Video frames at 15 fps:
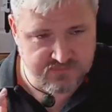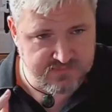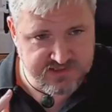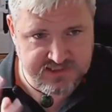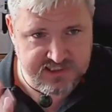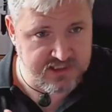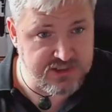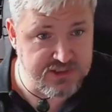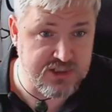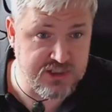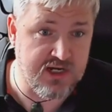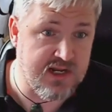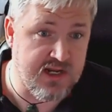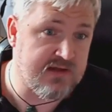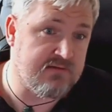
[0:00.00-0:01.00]

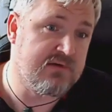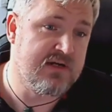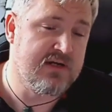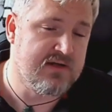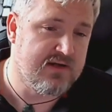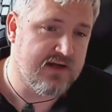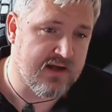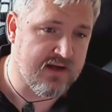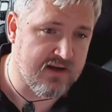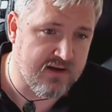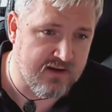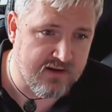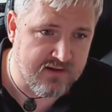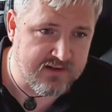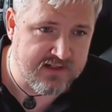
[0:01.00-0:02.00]
6G
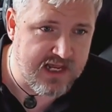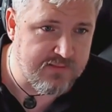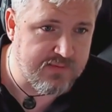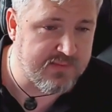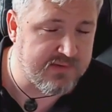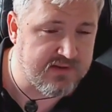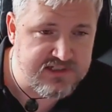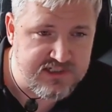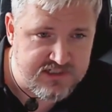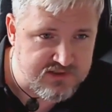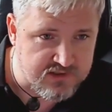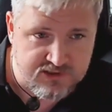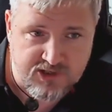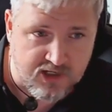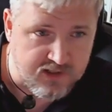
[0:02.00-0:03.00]
uh,
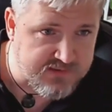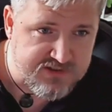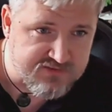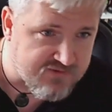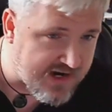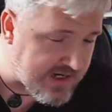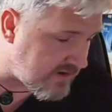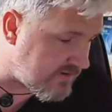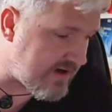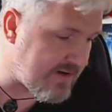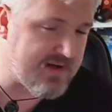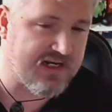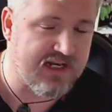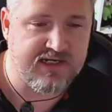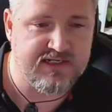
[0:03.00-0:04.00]
capabilities, autonomous radar
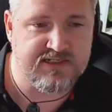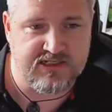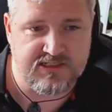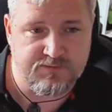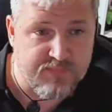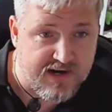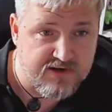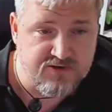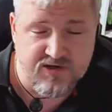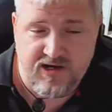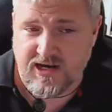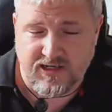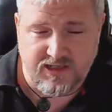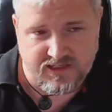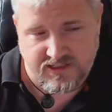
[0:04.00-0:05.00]
emulators, battery
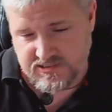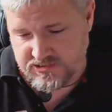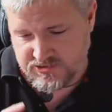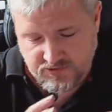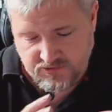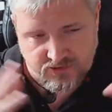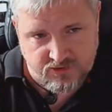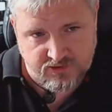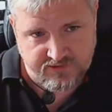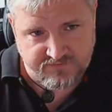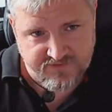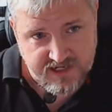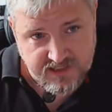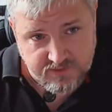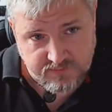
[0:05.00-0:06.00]
analyzers, all
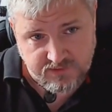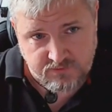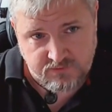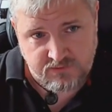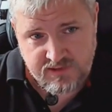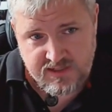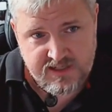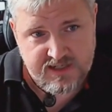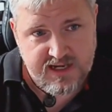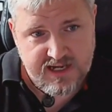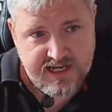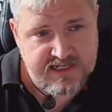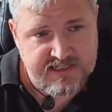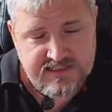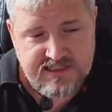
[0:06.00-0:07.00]
available
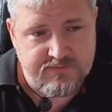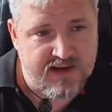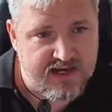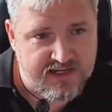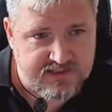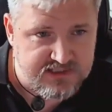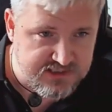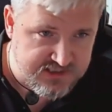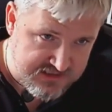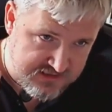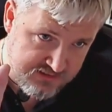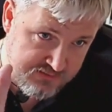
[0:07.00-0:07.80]
in demand.